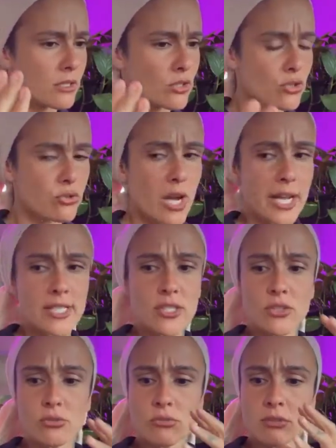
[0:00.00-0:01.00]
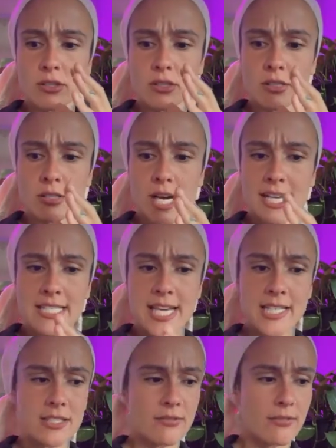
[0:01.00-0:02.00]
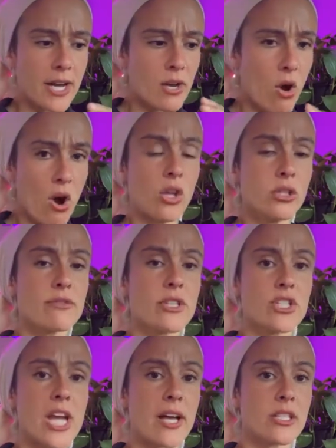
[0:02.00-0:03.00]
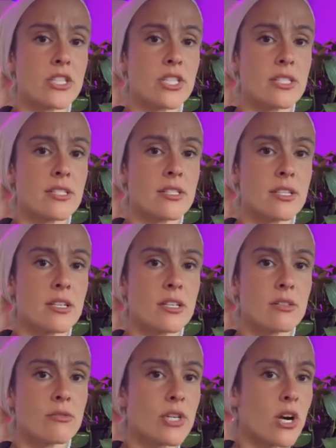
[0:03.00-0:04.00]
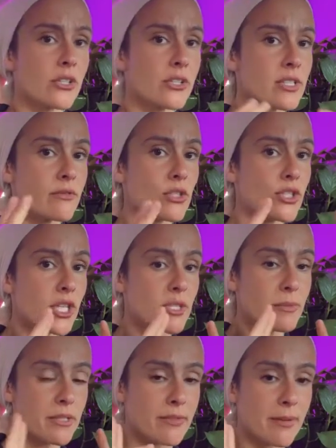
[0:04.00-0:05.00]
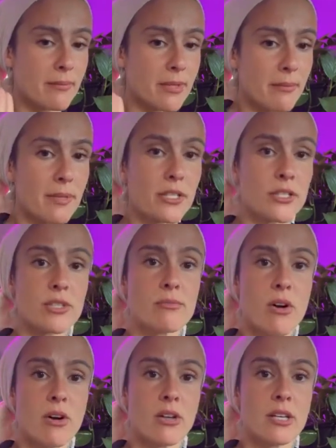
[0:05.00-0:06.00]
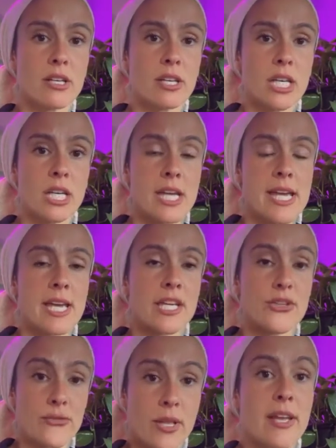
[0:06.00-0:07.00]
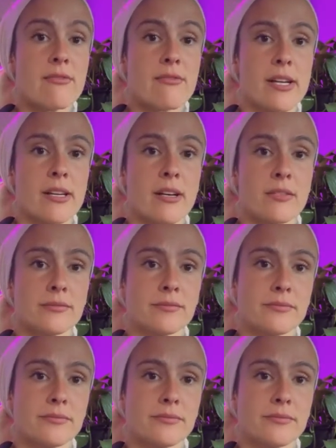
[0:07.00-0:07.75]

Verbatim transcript: try to identify all of the challenges regardless of your judgment of them being big or small in your life right now.